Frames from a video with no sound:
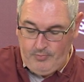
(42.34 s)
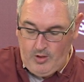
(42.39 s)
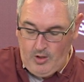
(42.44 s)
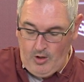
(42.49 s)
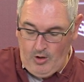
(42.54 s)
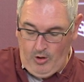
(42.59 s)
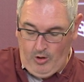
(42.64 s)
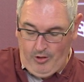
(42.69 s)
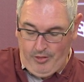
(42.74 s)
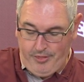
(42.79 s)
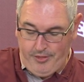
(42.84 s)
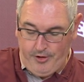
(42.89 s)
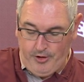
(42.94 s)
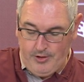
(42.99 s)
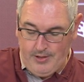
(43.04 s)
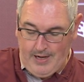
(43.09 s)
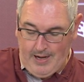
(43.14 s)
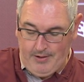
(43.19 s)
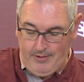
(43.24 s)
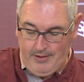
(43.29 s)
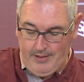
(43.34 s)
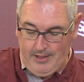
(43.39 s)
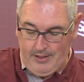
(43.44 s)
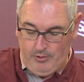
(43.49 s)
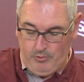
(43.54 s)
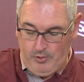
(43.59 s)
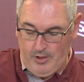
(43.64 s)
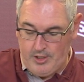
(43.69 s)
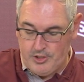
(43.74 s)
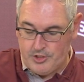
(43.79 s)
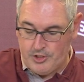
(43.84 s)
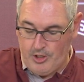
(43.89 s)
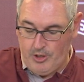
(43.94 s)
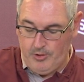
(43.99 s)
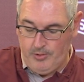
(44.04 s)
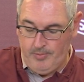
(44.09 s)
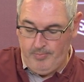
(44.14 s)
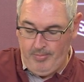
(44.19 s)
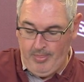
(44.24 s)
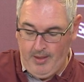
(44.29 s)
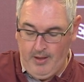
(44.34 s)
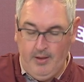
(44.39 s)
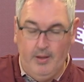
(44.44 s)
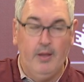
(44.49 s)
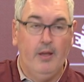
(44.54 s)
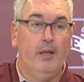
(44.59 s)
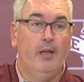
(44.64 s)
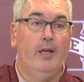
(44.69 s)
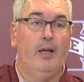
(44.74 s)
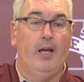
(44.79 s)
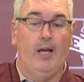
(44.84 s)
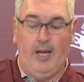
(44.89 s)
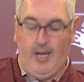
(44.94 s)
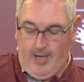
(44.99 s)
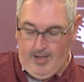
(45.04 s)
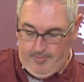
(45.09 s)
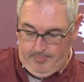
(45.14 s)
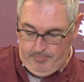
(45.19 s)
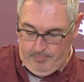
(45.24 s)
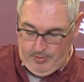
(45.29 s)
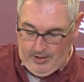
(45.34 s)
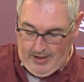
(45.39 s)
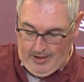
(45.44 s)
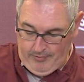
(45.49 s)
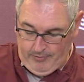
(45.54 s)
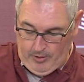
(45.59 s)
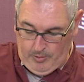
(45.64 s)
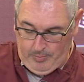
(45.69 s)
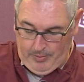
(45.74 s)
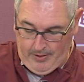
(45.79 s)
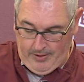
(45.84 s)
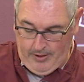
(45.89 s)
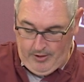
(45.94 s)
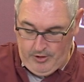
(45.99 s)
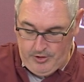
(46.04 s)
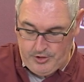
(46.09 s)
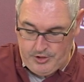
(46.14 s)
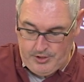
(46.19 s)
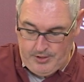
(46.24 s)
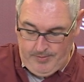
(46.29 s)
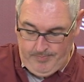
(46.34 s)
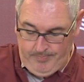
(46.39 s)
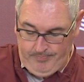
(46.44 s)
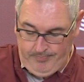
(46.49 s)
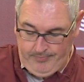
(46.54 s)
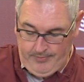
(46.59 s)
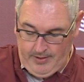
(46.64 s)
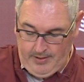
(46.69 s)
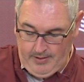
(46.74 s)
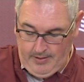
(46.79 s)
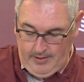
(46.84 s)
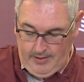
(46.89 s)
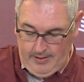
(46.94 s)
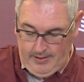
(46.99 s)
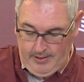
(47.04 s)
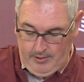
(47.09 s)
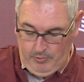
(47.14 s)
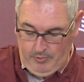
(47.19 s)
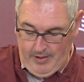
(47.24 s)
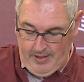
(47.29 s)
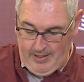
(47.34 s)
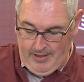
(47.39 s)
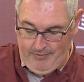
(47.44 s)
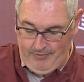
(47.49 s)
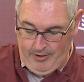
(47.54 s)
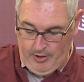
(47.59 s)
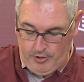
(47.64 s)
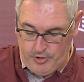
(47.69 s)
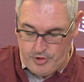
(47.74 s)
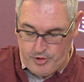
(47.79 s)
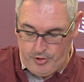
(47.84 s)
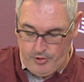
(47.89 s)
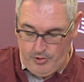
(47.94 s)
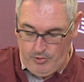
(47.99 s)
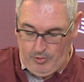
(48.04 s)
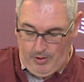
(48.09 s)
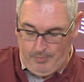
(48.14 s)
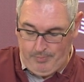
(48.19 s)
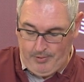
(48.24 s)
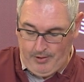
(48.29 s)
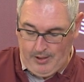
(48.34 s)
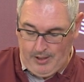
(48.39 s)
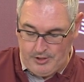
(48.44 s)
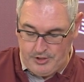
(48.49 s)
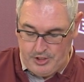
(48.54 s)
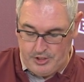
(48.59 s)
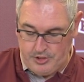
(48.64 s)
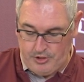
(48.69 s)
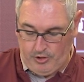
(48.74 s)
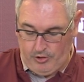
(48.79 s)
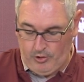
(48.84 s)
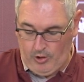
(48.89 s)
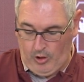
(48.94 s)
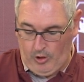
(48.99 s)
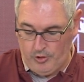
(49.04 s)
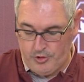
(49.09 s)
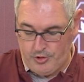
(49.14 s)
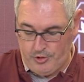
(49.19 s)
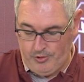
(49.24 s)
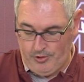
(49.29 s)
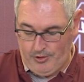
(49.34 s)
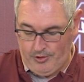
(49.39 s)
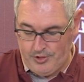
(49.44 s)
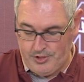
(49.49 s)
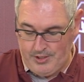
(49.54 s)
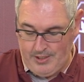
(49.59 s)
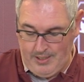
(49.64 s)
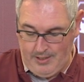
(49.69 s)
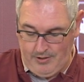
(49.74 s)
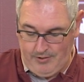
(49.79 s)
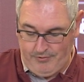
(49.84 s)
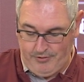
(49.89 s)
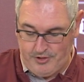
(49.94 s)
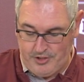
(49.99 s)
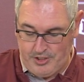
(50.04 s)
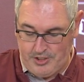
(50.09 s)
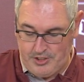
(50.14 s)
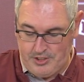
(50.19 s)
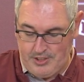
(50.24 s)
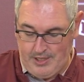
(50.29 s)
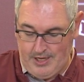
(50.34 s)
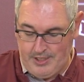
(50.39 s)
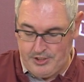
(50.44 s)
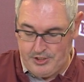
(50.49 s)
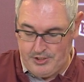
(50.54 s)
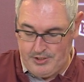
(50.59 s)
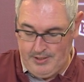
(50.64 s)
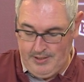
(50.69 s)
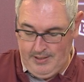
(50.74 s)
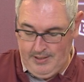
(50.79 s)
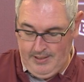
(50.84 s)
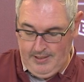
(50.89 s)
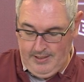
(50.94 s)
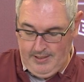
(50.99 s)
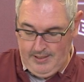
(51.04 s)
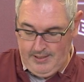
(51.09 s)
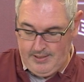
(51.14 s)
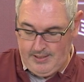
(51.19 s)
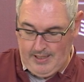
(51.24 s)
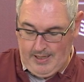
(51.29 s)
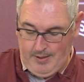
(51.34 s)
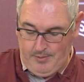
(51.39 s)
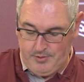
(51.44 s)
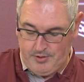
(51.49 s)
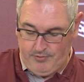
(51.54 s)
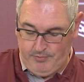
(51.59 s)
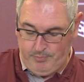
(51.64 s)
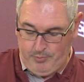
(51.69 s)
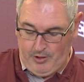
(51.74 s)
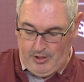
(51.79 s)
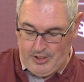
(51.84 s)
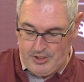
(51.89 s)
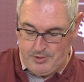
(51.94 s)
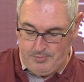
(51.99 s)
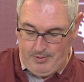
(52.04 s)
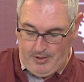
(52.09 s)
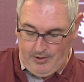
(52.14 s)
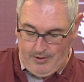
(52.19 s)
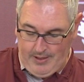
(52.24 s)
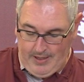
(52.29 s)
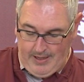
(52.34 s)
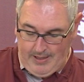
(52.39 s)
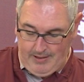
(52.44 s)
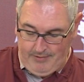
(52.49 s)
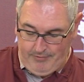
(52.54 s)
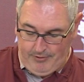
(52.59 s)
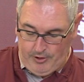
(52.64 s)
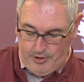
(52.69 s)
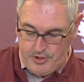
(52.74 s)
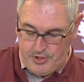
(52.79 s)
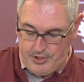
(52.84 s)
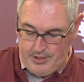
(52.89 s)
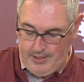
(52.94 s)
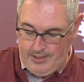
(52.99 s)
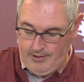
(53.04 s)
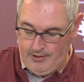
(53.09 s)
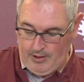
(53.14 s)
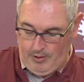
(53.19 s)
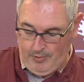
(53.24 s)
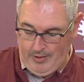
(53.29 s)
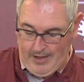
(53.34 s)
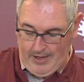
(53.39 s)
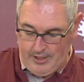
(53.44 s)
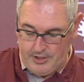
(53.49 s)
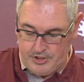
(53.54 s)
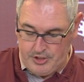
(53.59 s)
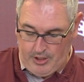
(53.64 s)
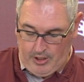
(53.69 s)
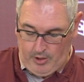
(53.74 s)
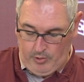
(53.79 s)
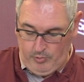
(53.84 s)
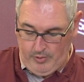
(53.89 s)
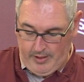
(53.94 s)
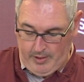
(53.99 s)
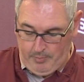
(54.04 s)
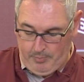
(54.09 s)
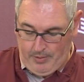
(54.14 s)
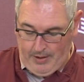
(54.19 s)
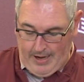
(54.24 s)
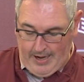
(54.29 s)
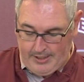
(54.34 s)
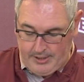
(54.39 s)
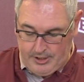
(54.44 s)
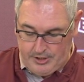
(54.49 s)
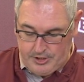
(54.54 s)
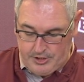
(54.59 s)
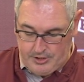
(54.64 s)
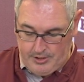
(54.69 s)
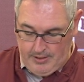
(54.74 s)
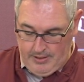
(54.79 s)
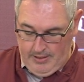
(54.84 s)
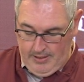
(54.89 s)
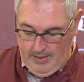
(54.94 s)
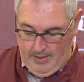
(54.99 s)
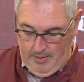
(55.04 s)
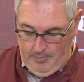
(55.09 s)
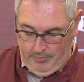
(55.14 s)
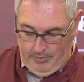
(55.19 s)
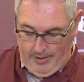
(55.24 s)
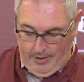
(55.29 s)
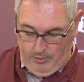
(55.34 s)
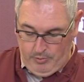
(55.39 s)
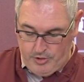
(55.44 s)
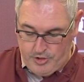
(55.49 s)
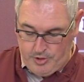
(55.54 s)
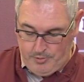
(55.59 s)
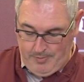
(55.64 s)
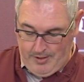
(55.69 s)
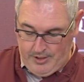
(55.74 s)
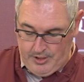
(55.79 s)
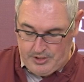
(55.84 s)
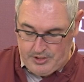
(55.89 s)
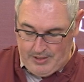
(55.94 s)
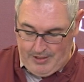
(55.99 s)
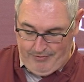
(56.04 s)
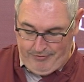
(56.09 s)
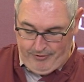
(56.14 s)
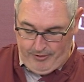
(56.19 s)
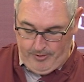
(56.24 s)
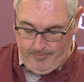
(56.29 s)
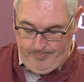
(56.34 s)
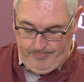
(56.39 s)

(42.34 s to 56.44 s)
on third down and in the red zone. Uh, proud of our players and the way they've held true to our process, our culture, and our standard for success in times of prosperity and adversity. Thought we had a solid week of practice, played with tremendous effort